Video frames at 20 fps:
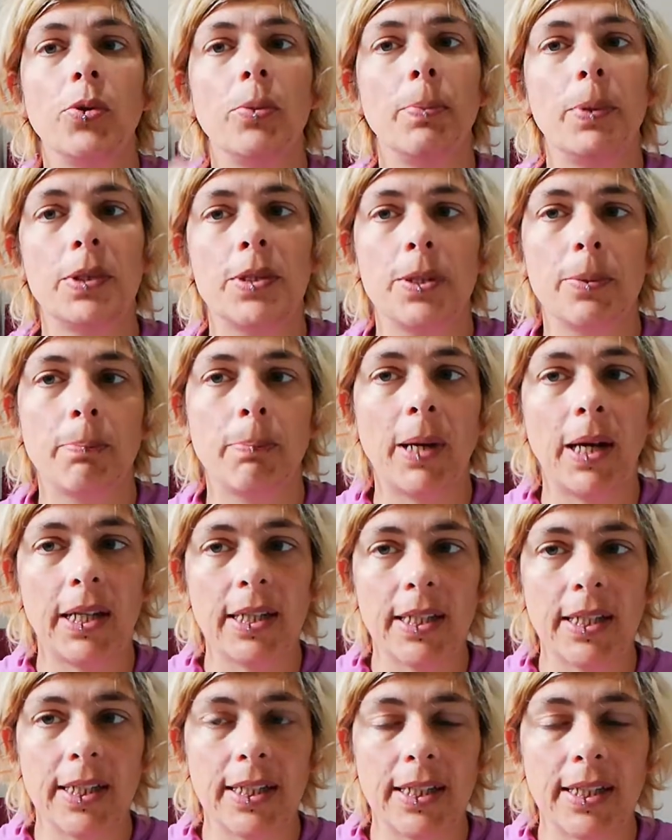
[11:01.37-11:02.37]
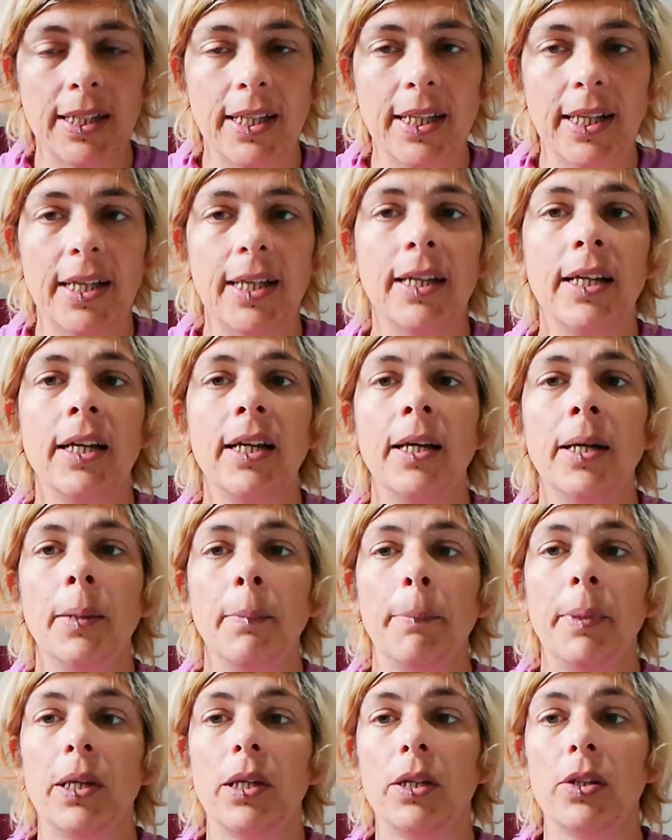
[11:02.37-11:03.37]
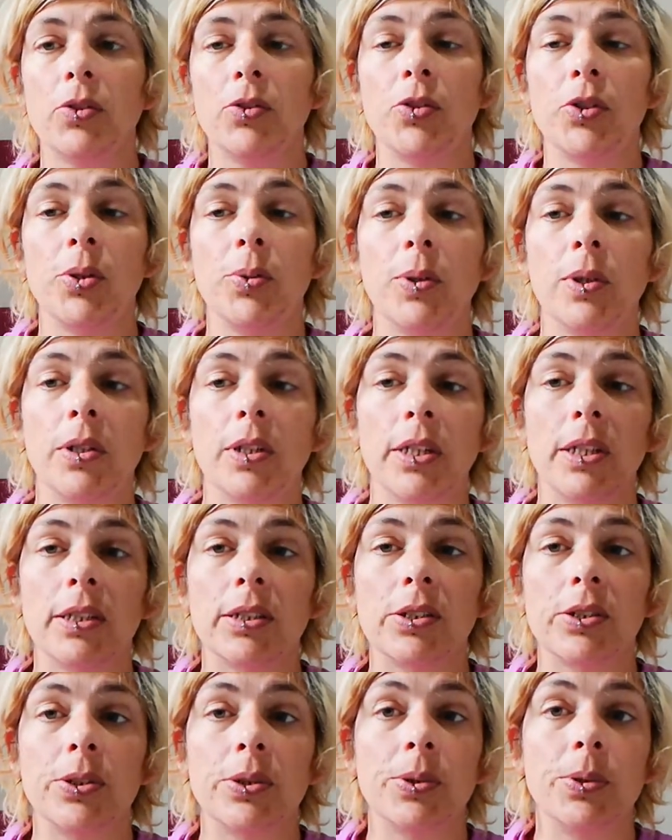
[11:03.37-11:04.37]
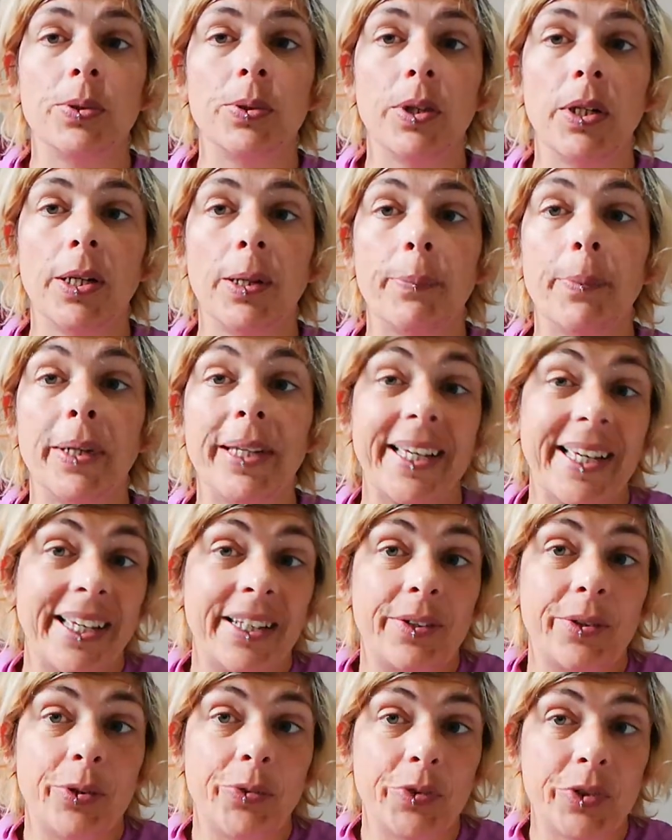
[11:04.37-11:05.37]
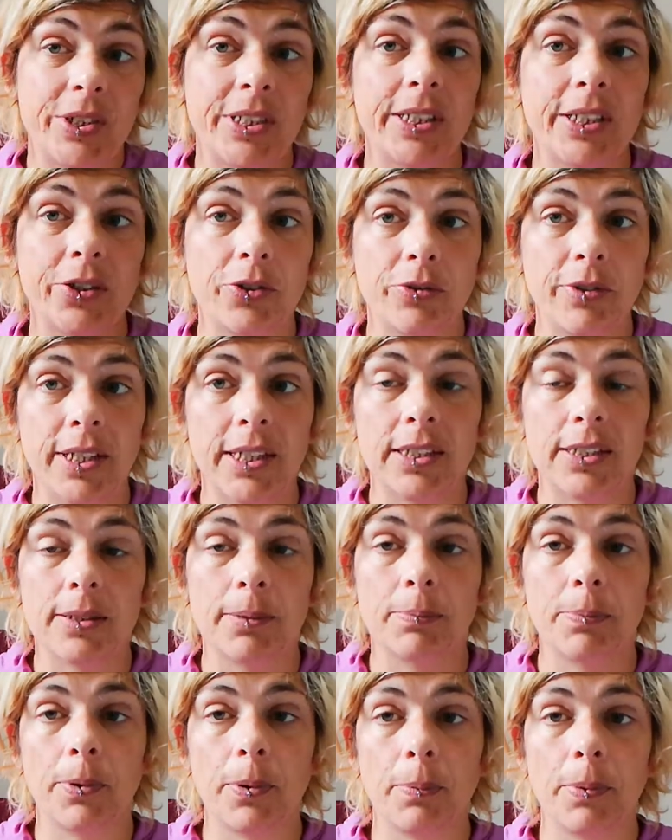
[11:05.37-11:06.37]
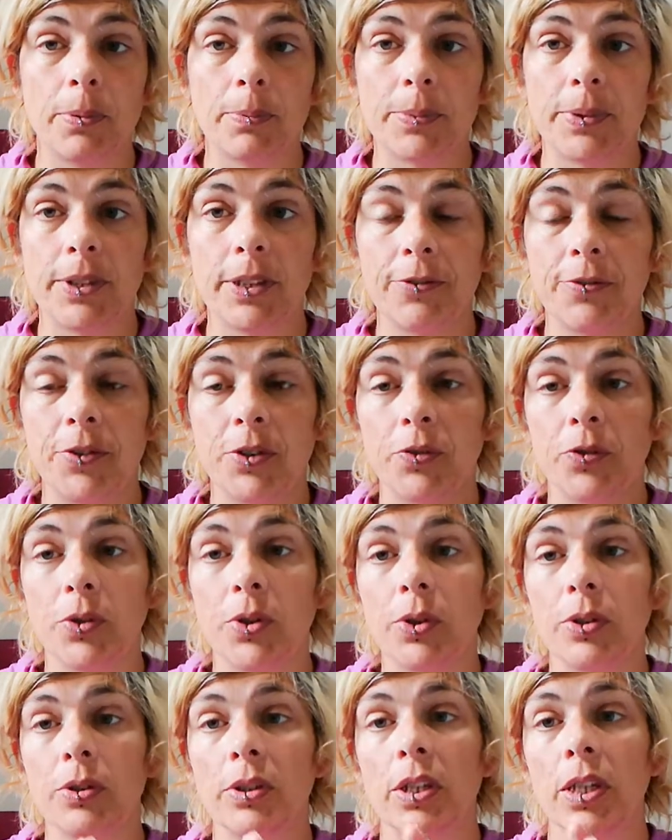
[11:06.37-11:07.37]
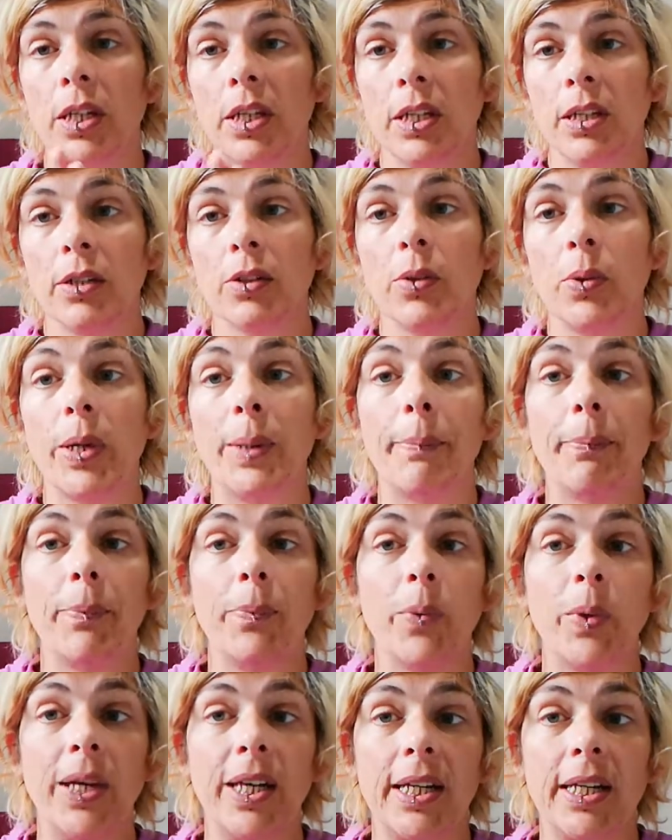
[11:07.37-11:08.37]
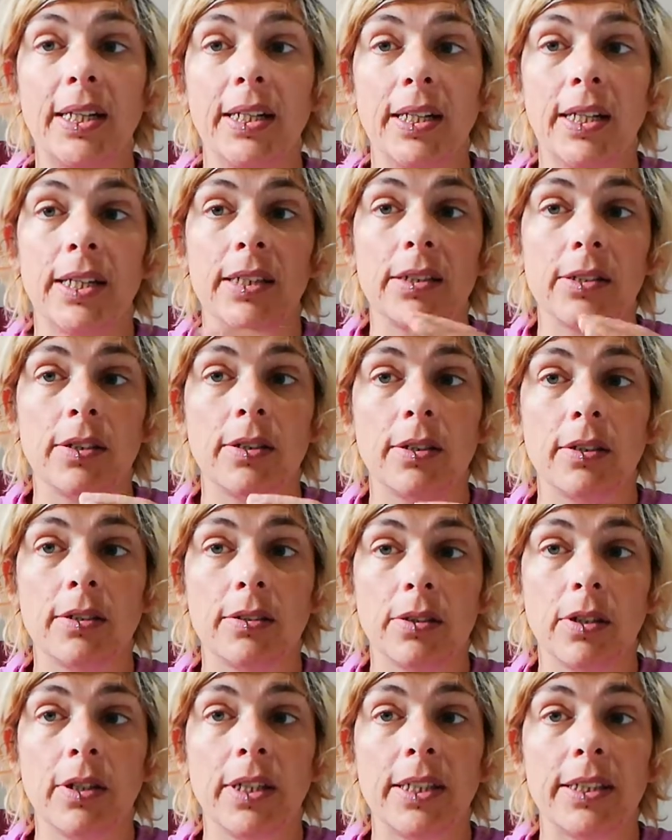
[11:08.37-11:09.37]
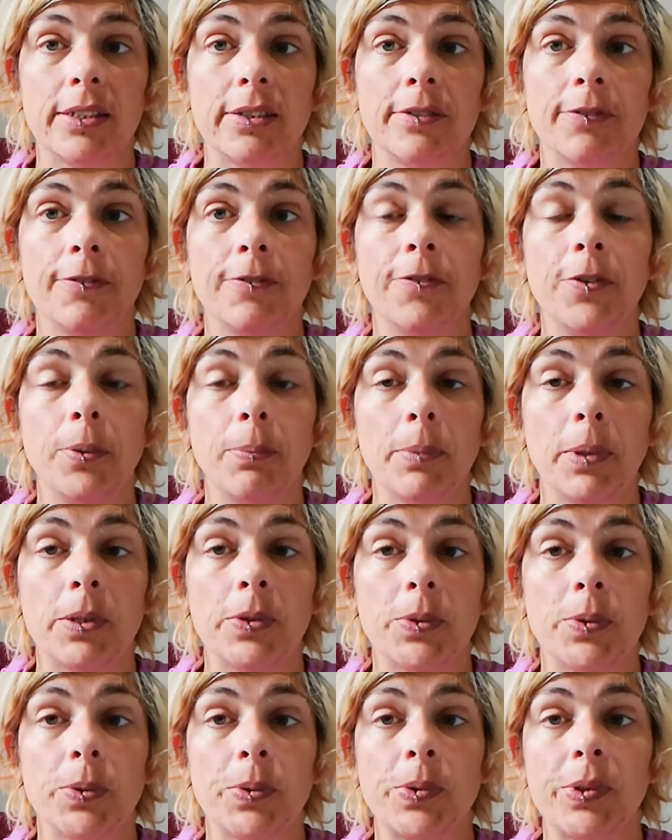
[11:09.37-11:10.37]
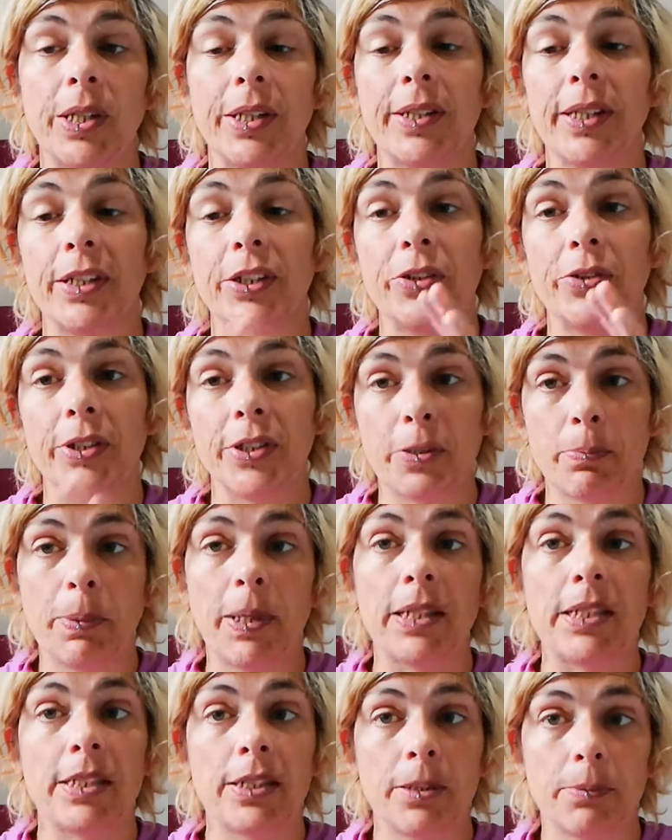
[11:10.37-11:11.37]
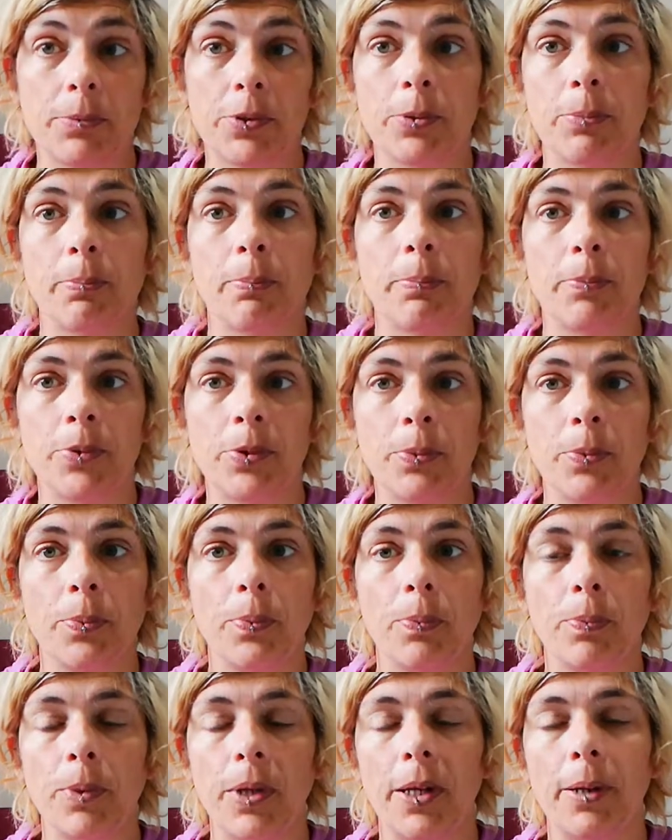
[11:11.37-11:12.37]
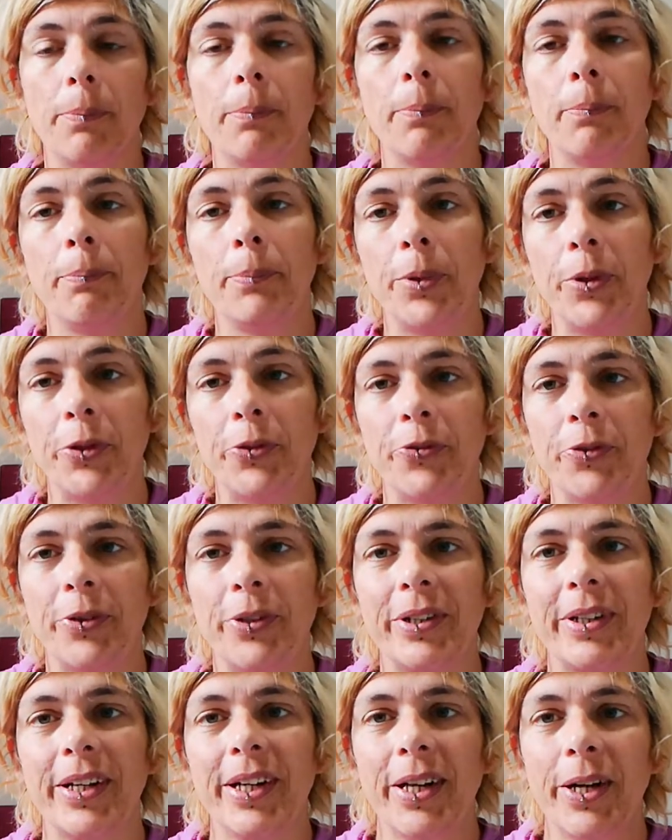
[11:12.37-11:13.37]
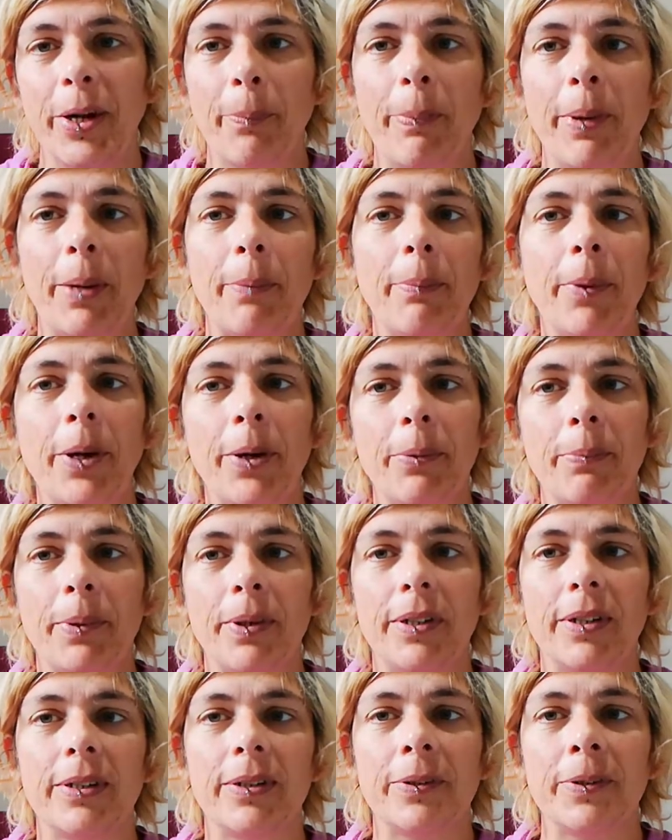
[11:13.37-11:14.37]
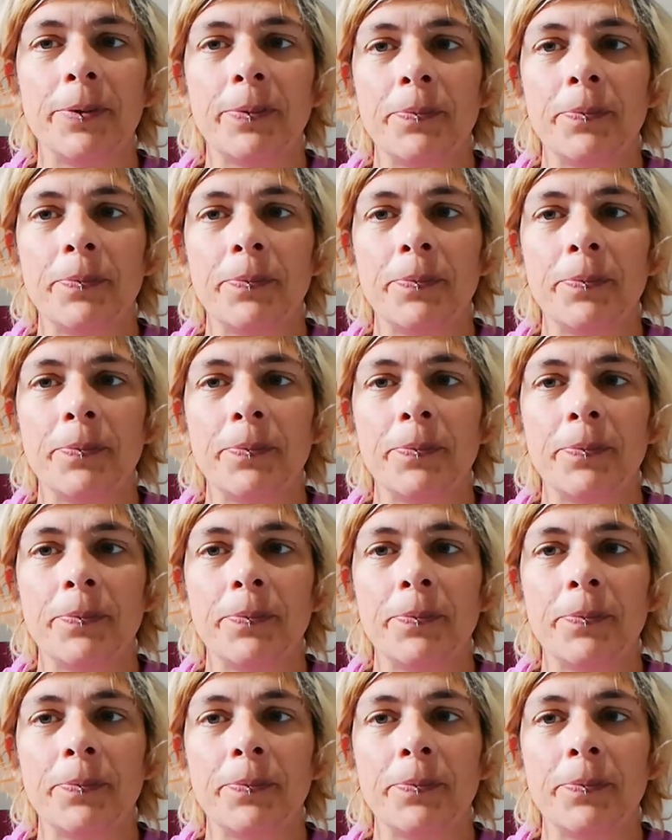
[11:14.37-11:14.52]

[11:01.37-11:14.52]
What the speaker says: put some padding in there, because you are going to again obviously create some problems if you've got quite weak and tight foot muscles, and then you're expecting them to move and be mobile.